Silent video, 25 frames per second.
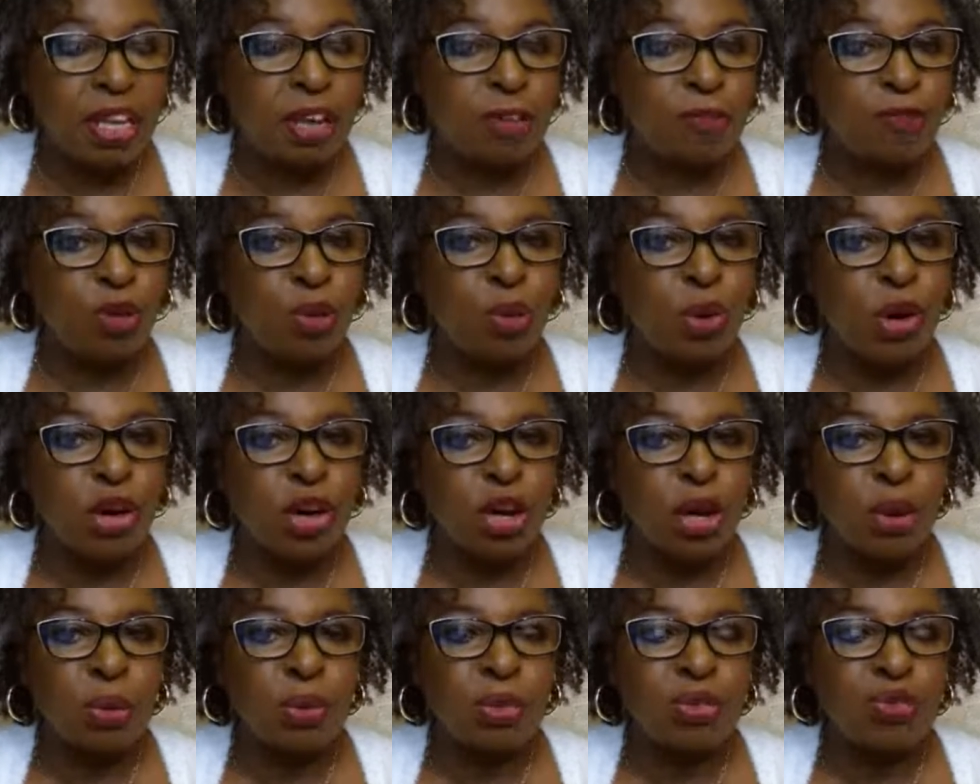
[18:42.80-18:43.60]
Now, if you are
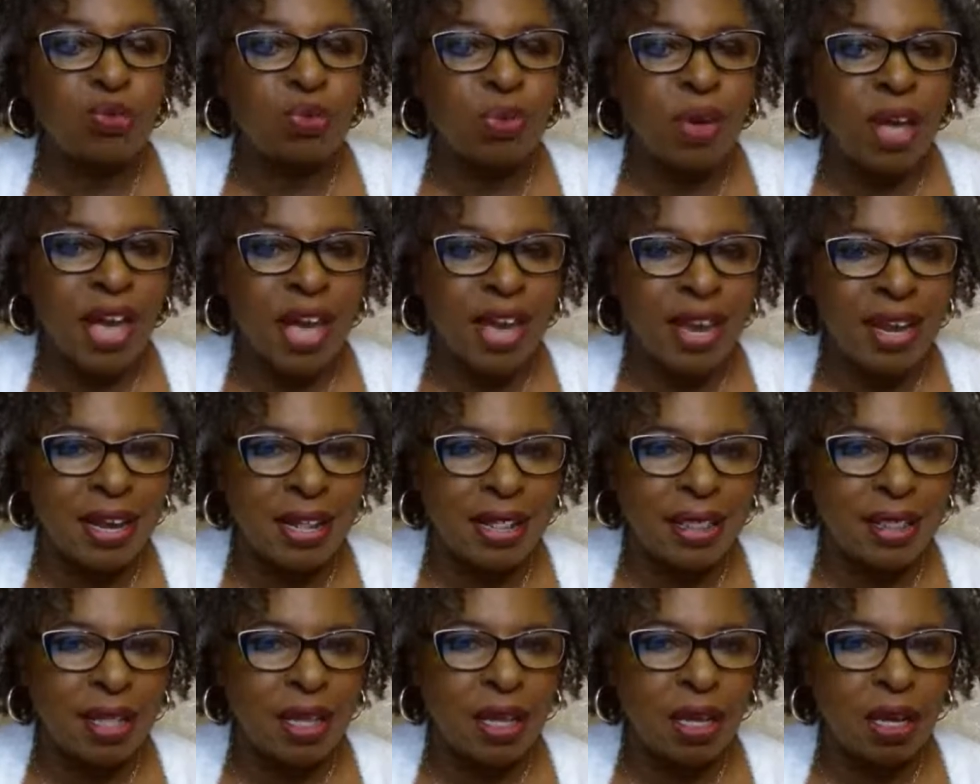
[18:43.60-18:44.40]
going through
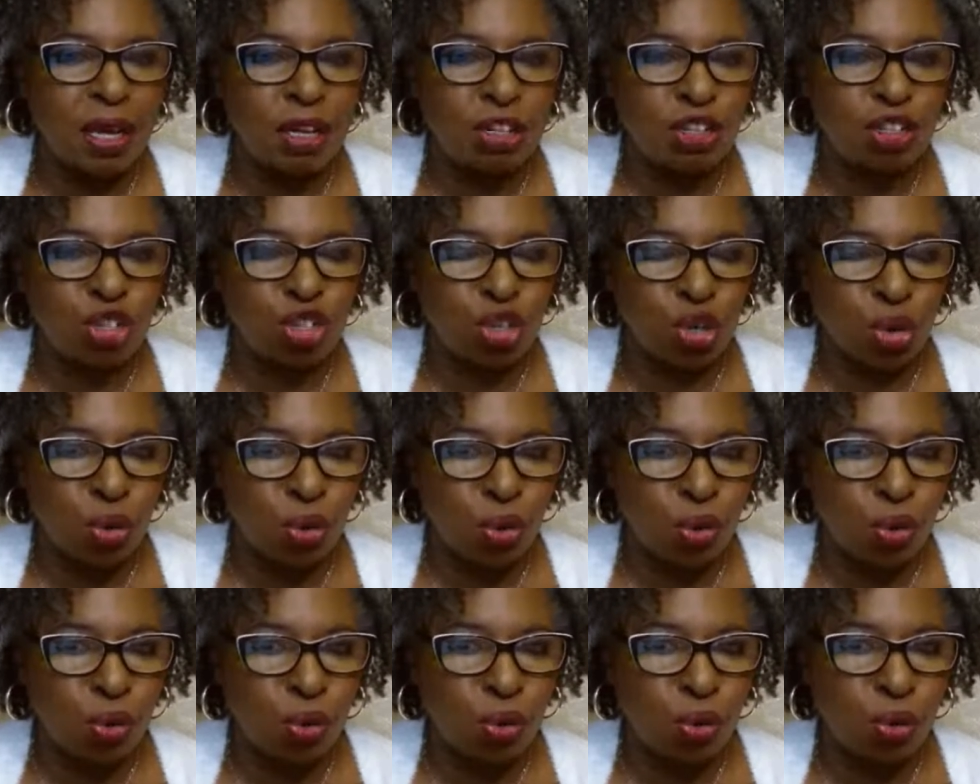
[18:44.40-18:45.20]
anything at
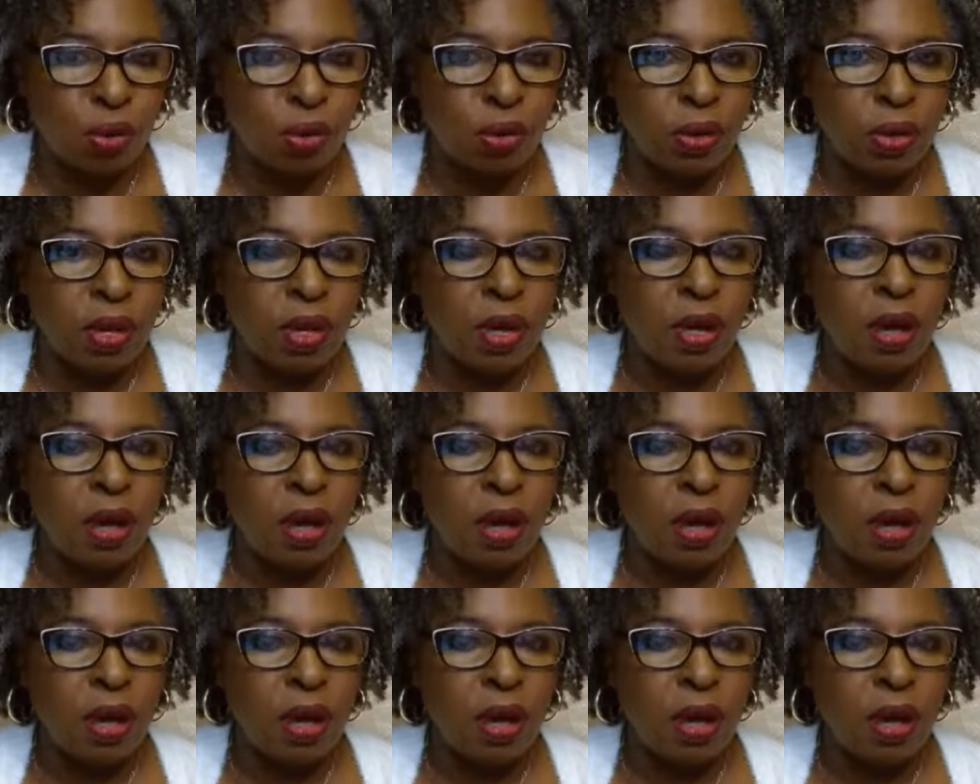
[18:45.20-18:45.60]
all,